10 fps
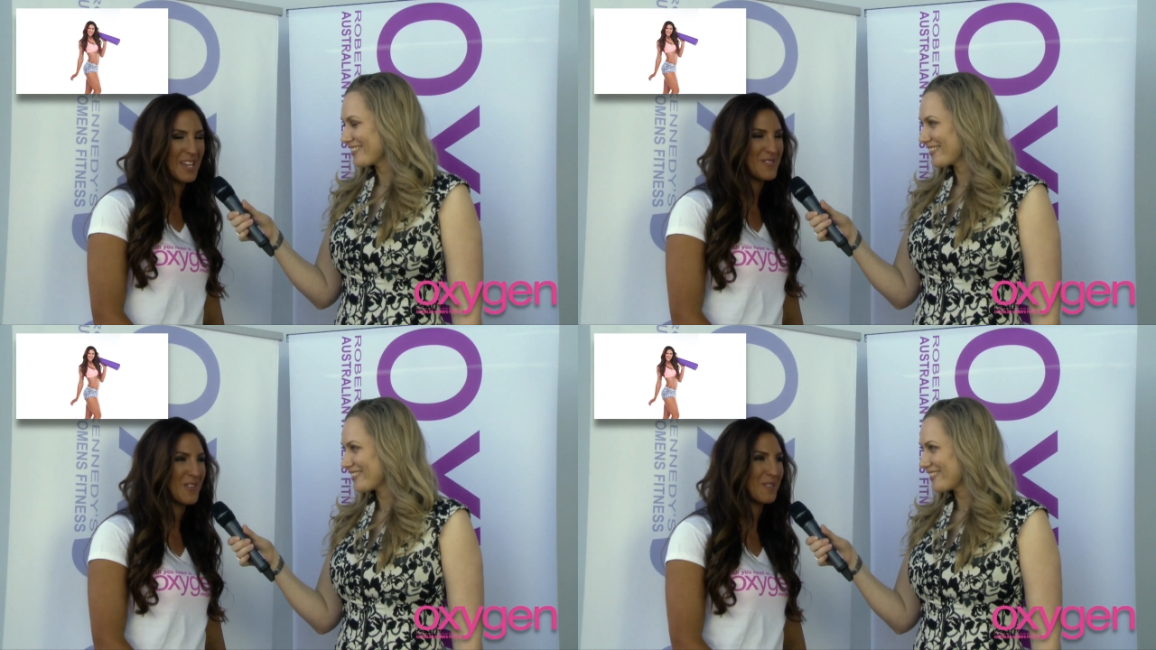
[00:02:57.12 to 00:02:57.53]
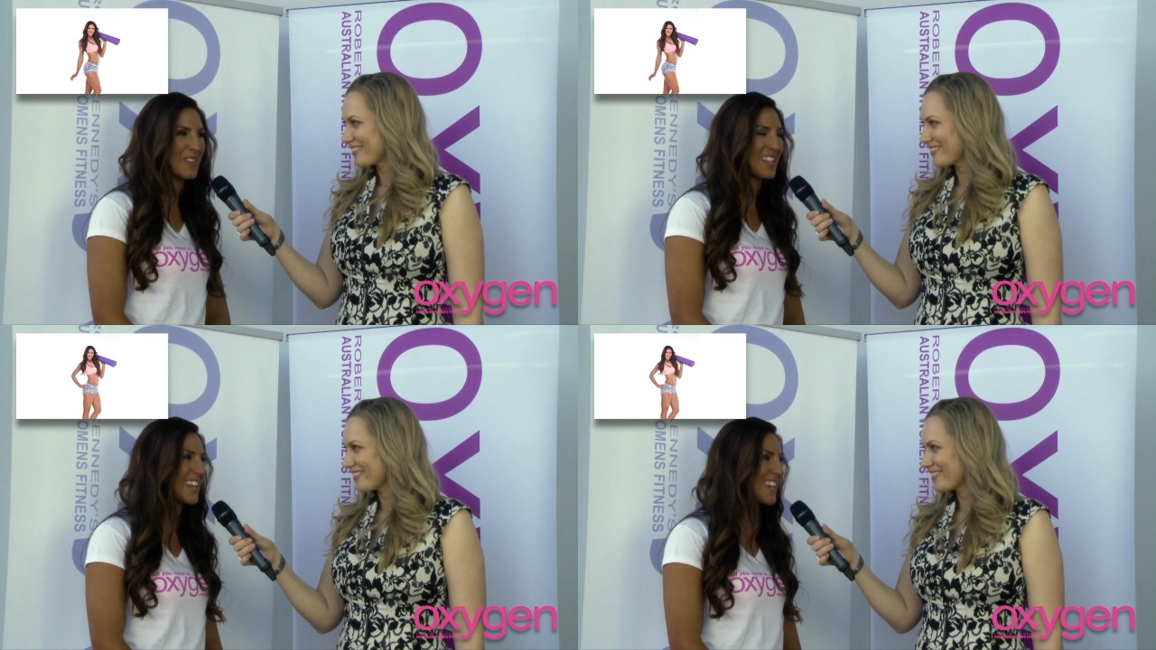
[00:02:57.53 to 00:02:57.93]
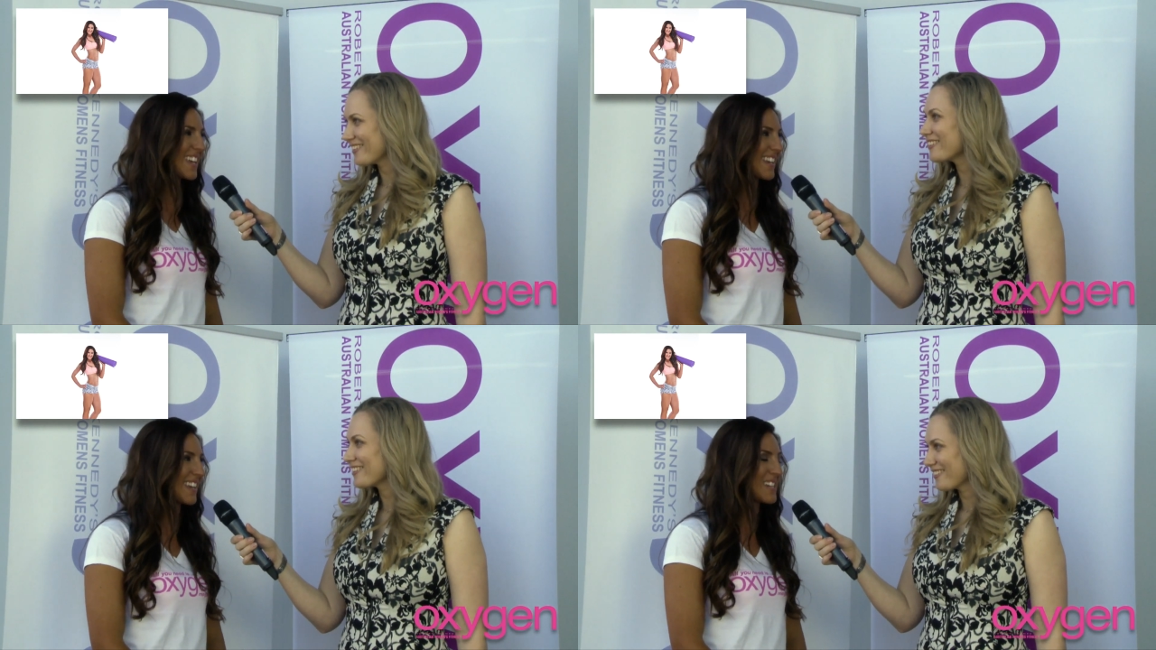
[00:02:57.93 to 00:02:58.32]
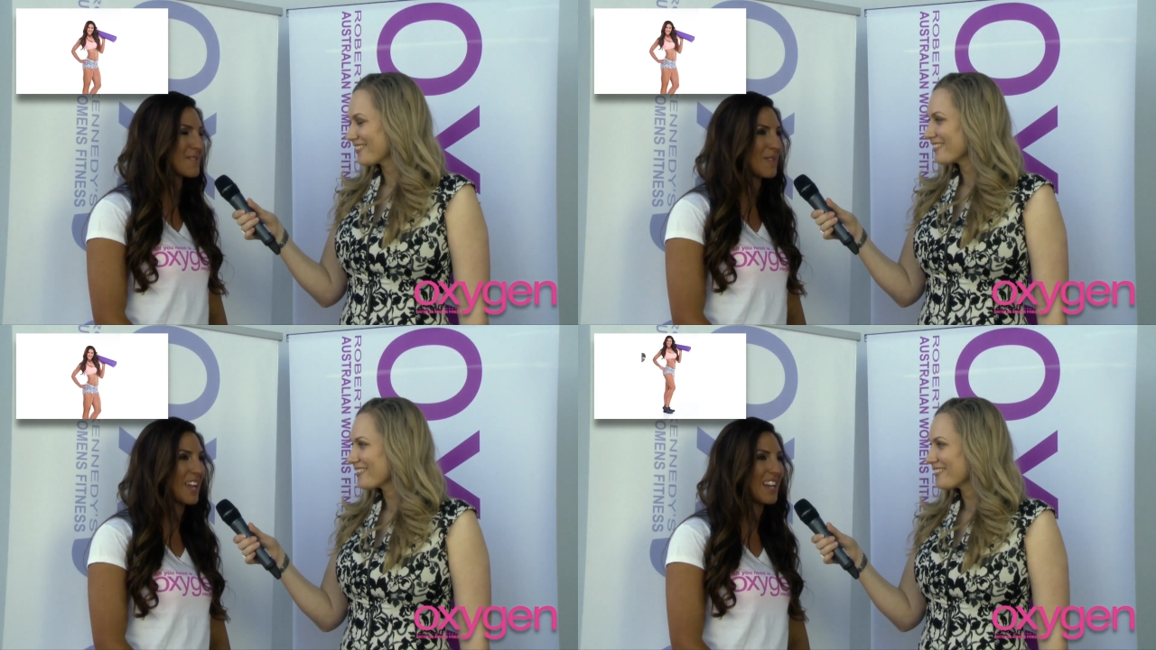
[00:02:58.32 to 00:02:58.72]
Speaker 1: plays rugby league and he's
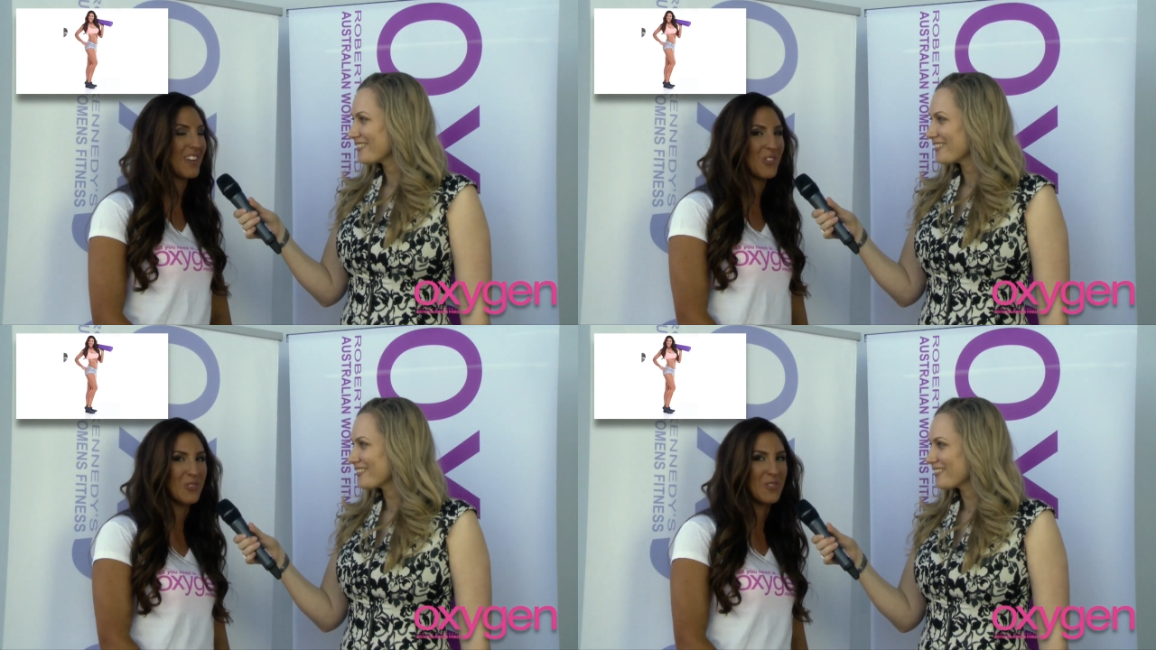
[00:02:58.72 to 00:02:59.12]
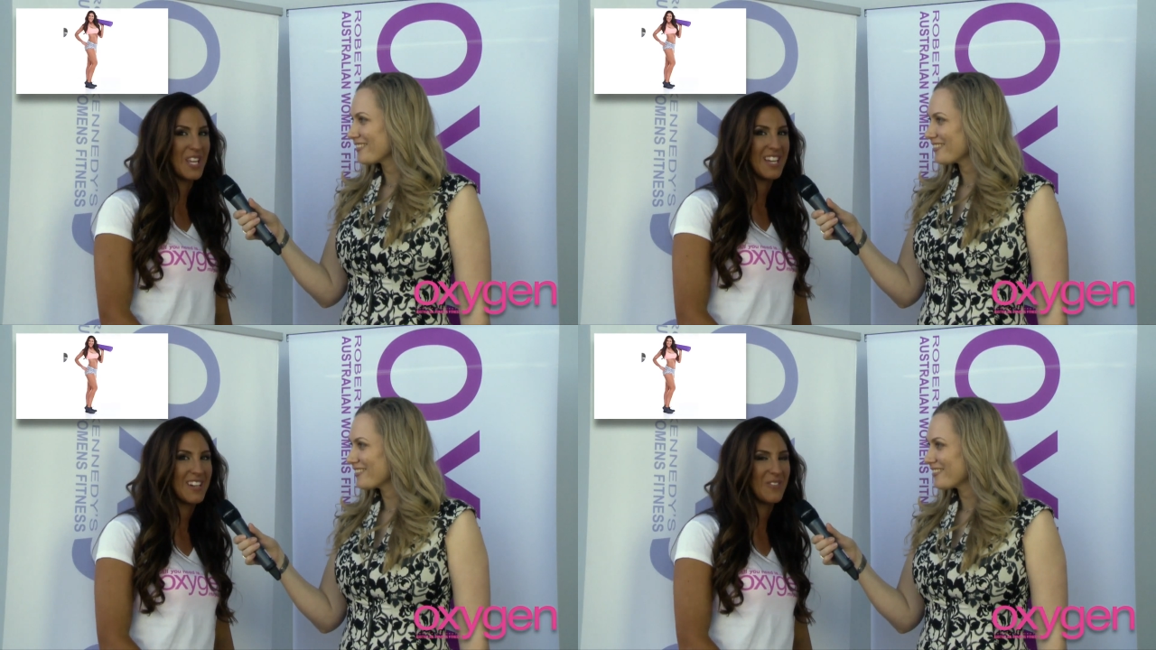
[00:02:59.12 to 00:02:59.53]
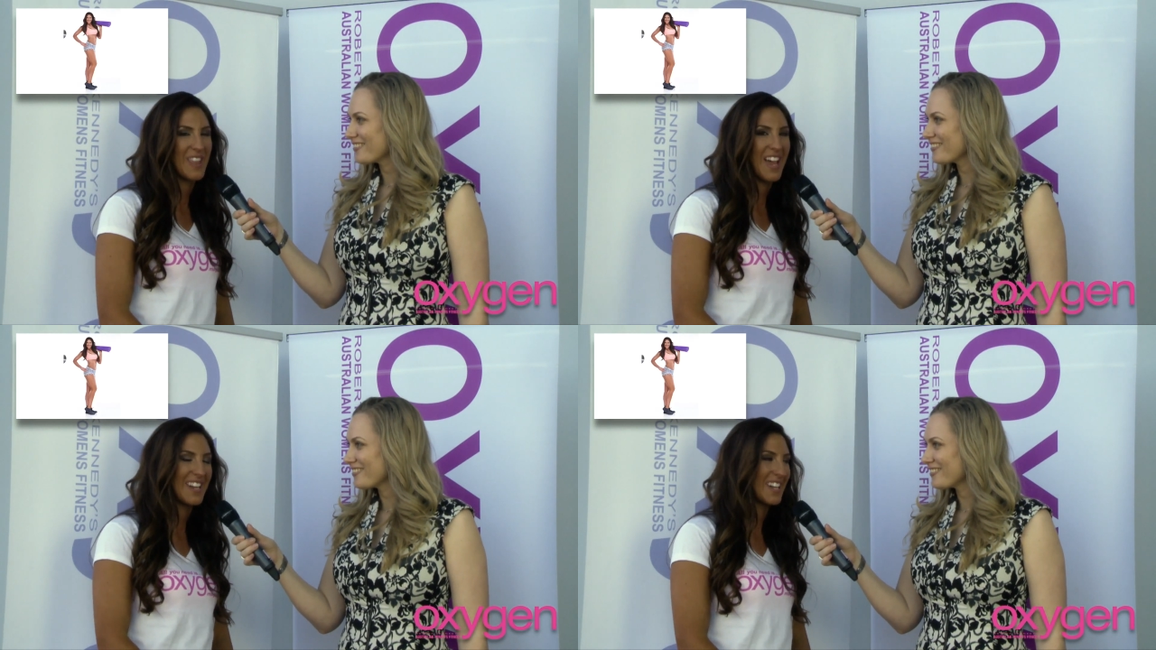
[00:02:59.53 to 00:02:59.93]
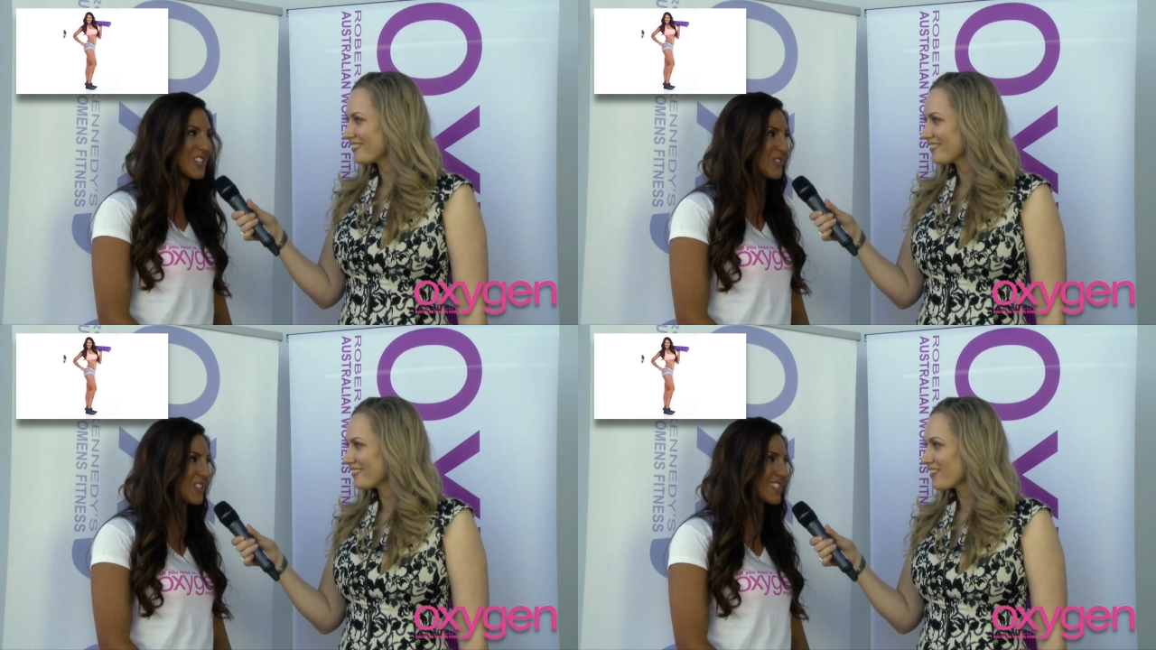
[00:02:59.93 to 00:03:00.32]
played all year without an
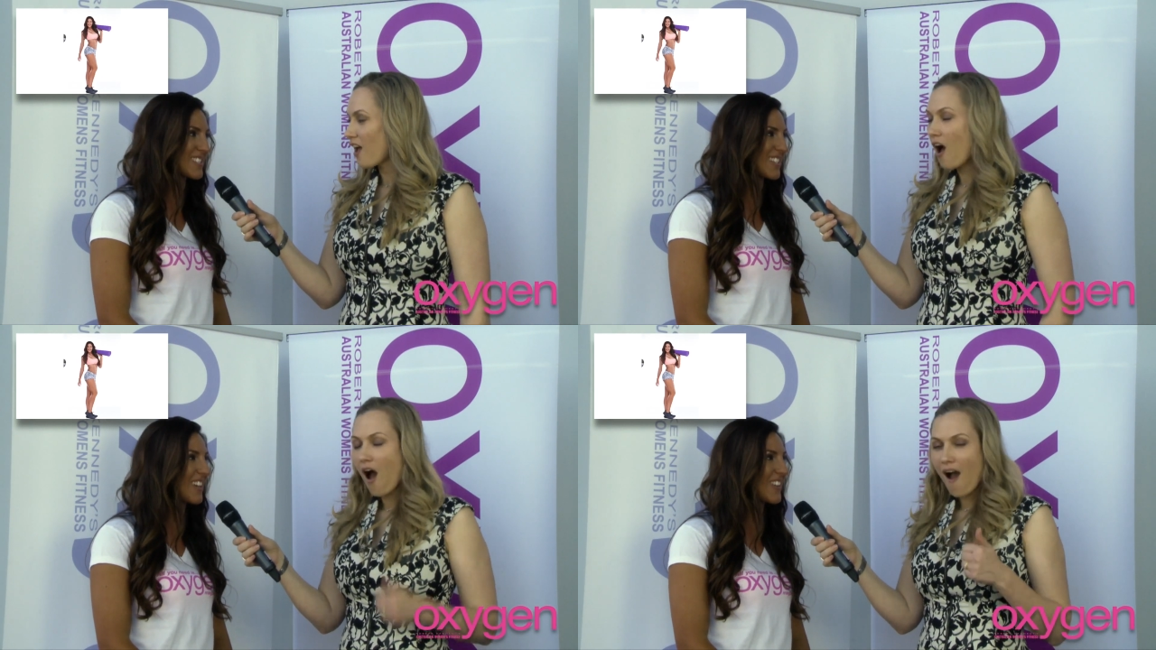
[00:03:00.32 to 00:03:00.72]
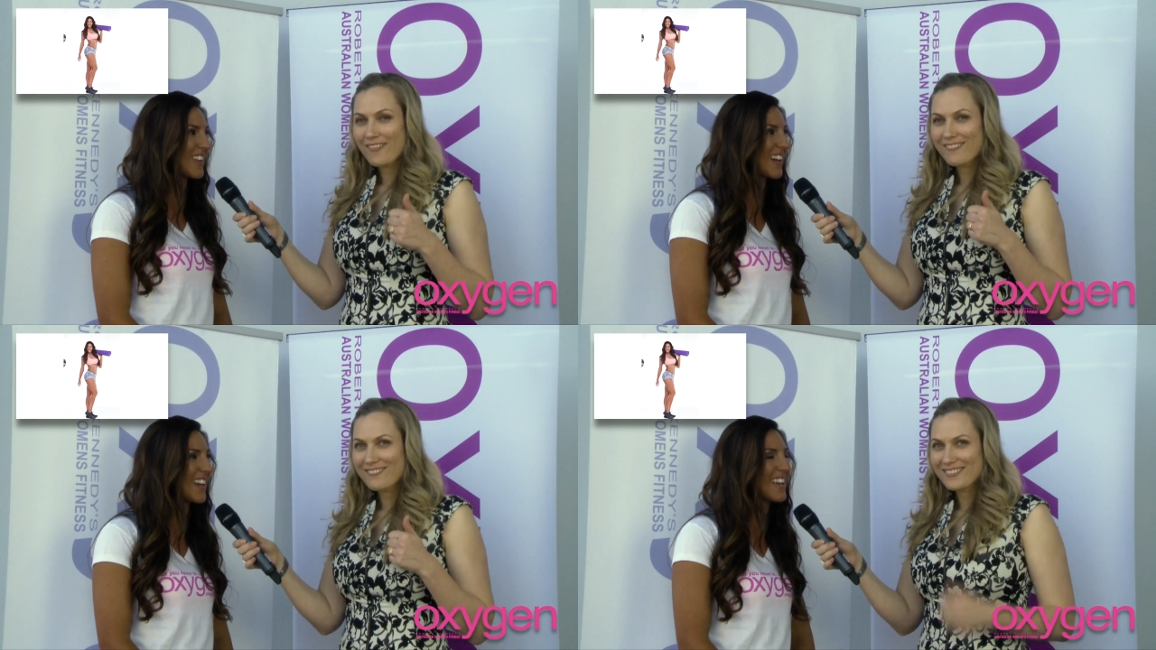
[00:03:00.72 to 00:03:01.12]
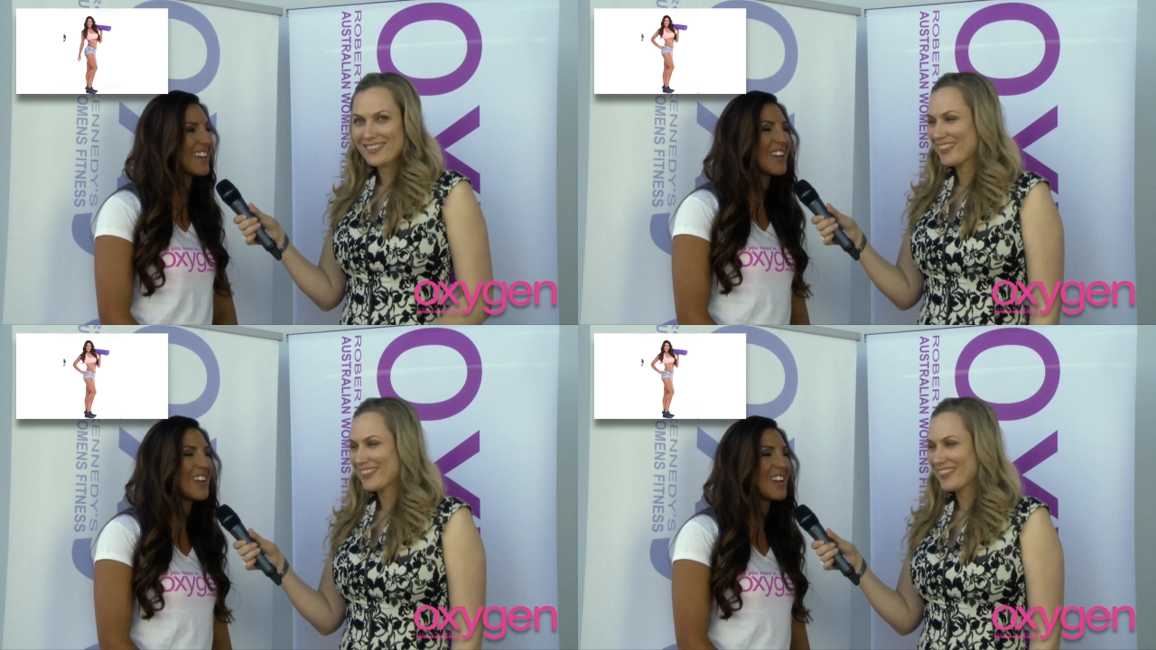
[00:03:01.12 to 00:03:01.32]
injury this year, and I